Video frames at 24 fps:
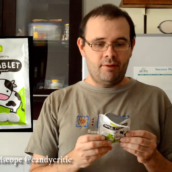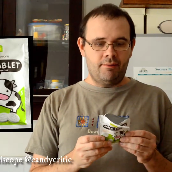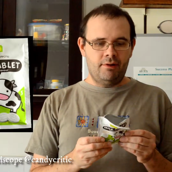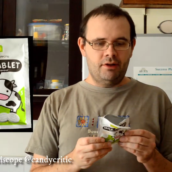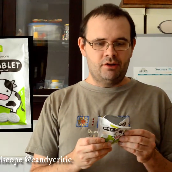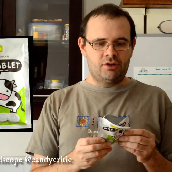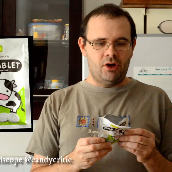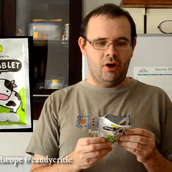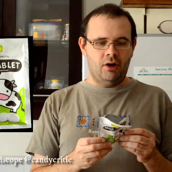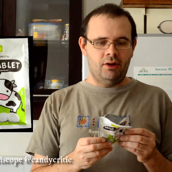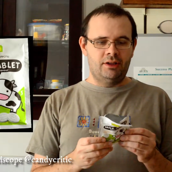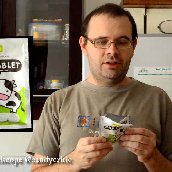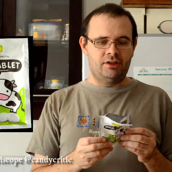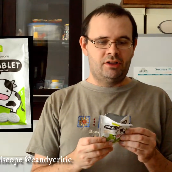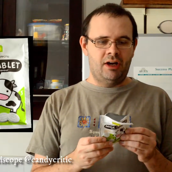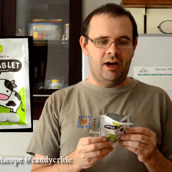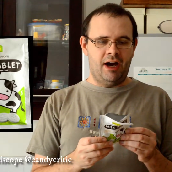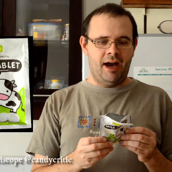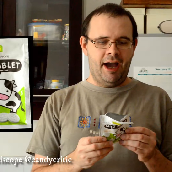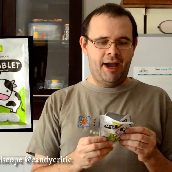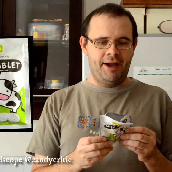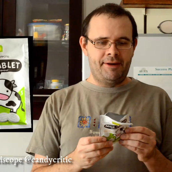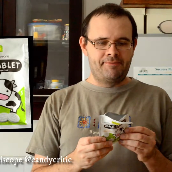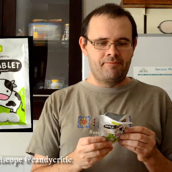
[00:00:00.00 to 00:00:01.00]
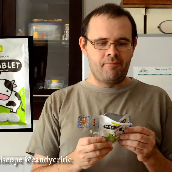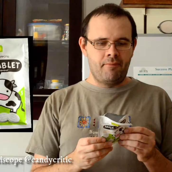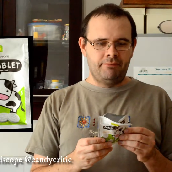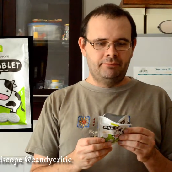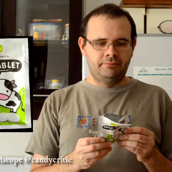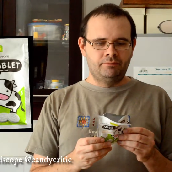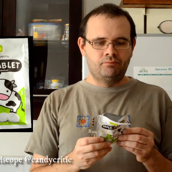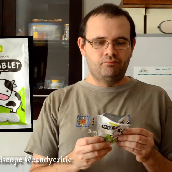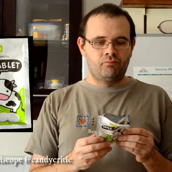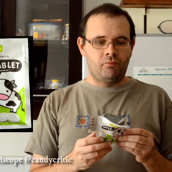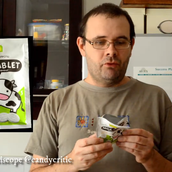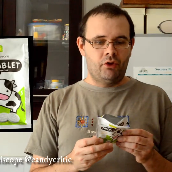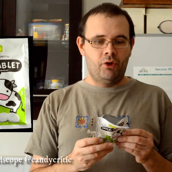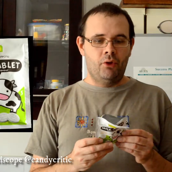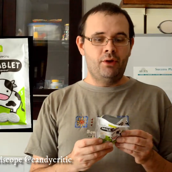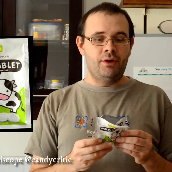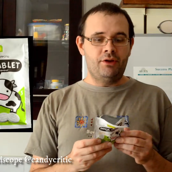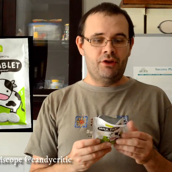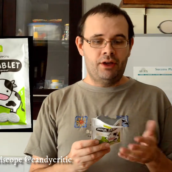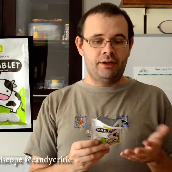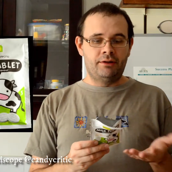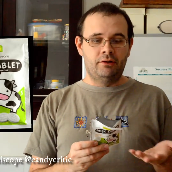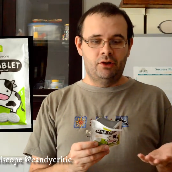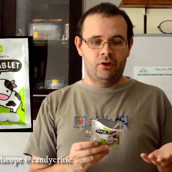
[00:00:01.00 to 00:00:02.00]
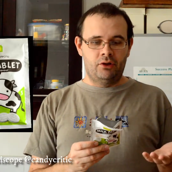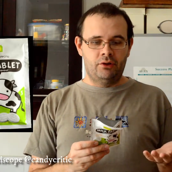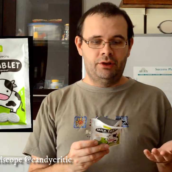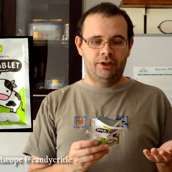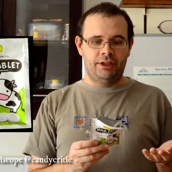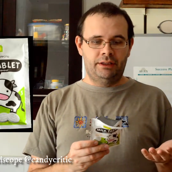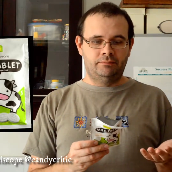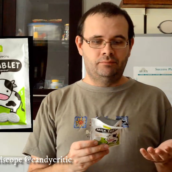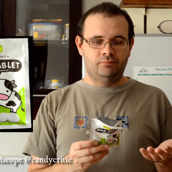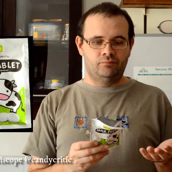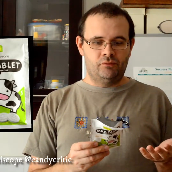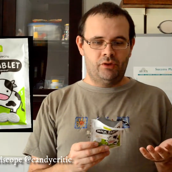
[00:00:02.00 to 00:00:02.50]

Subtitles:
It's all in Thai. The only thing literally